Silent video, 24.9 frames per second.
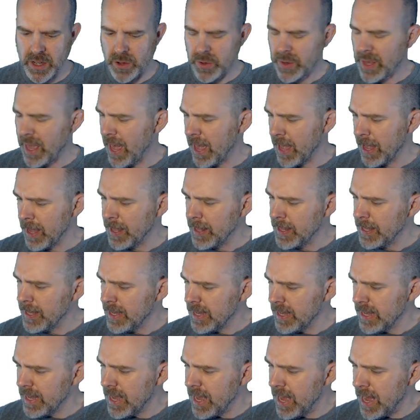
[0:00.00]
Okay,
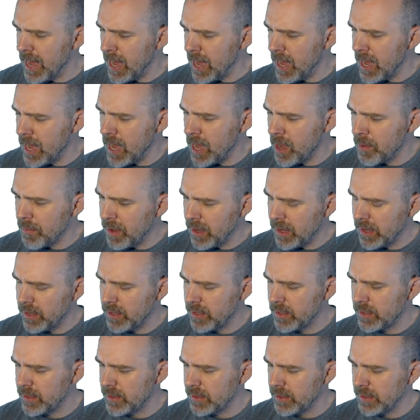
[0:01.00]

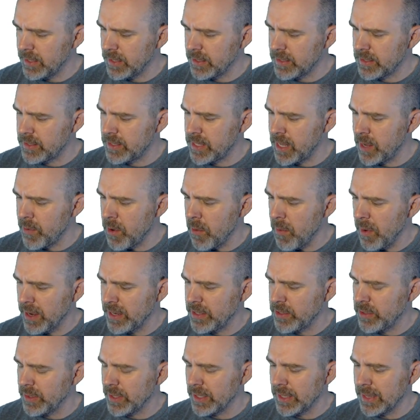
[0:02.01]
let's see. We
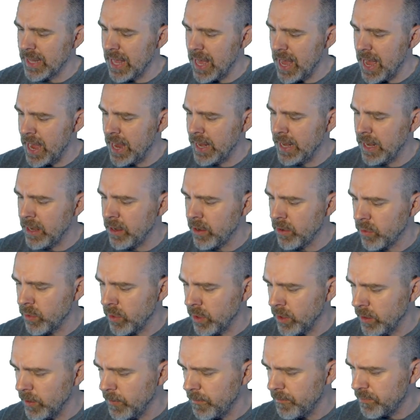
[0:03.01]
want to do the line
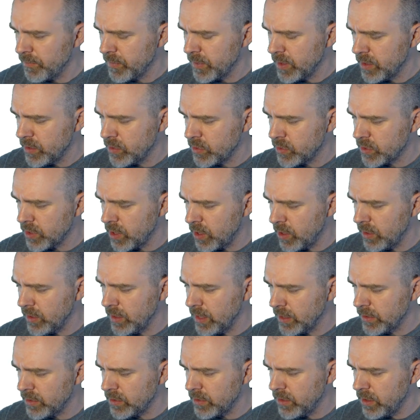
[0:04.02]
integral. So
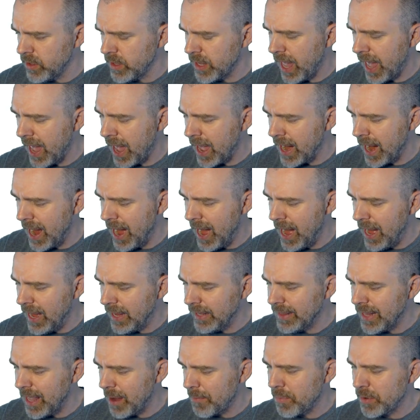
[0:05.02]
let's look at,
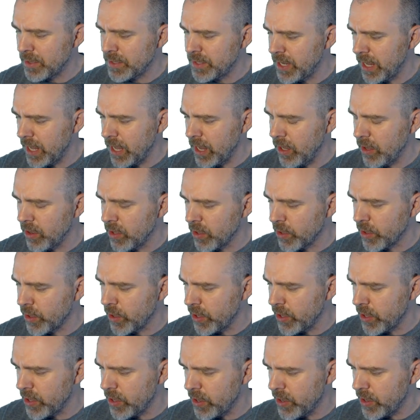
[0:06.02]
on that particular
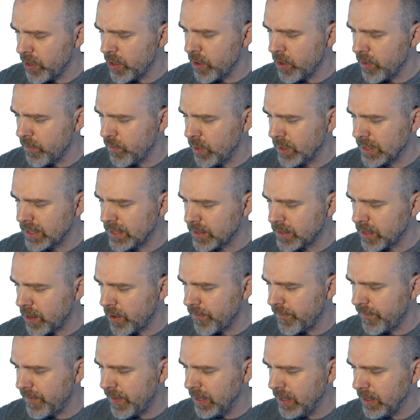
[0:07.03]
curve, what does
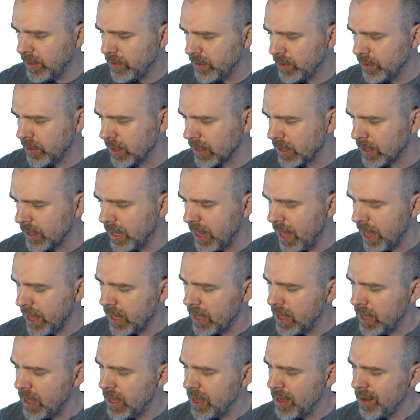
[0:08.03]
our field look
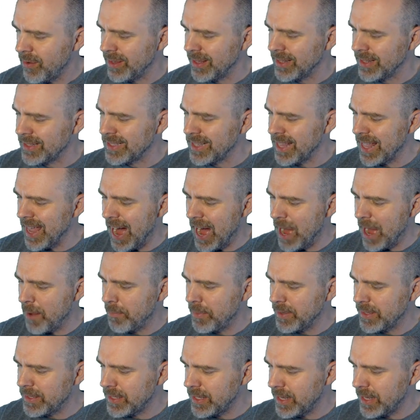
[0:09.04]
like? Well, it's the
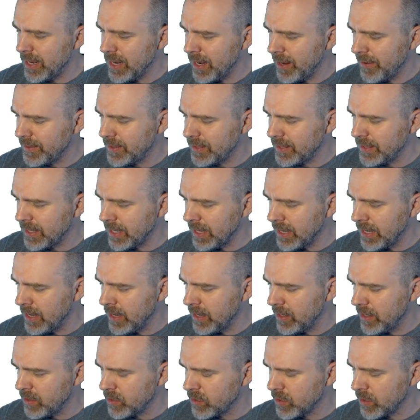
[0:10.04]
opposite of
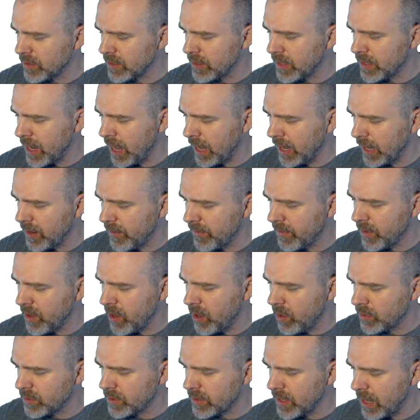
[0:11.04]
z, so it's negative
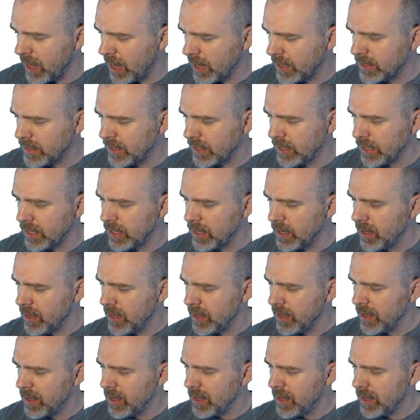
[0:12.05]
cosine t,